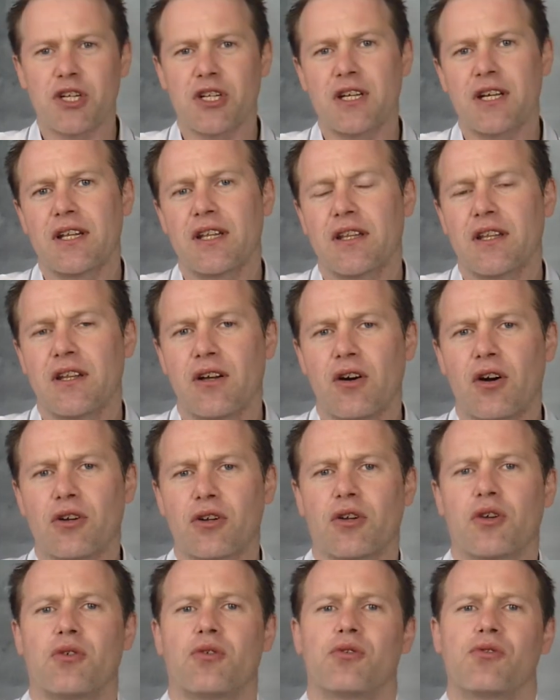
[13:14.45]
in the hotter
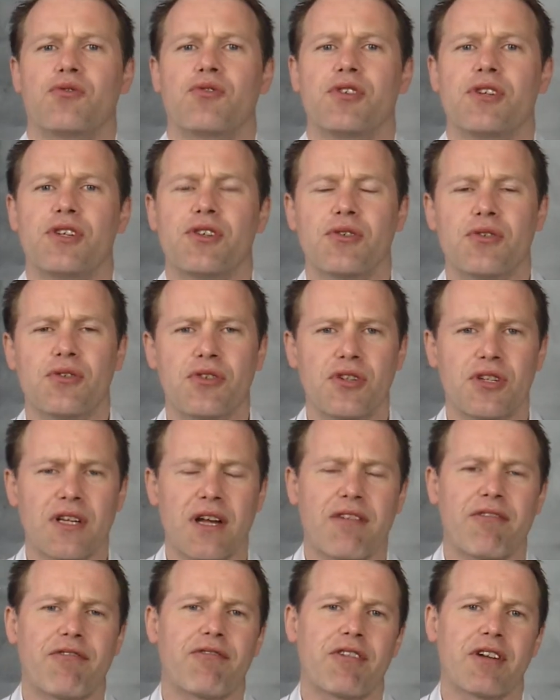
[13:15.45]
countries such as
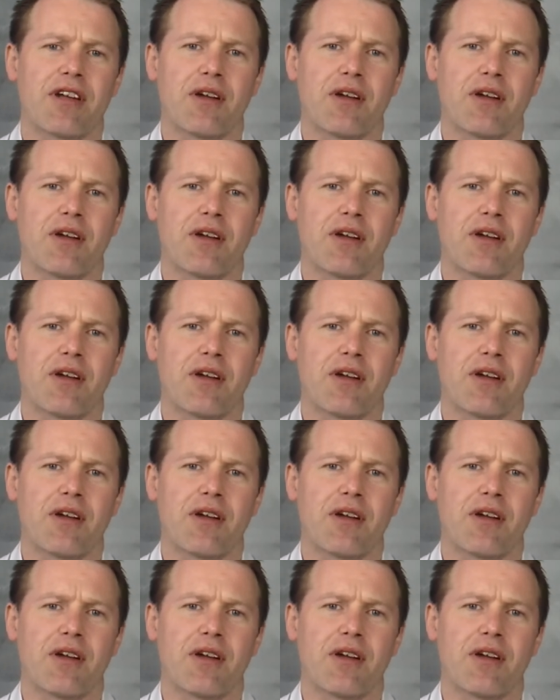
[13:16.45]
Africa,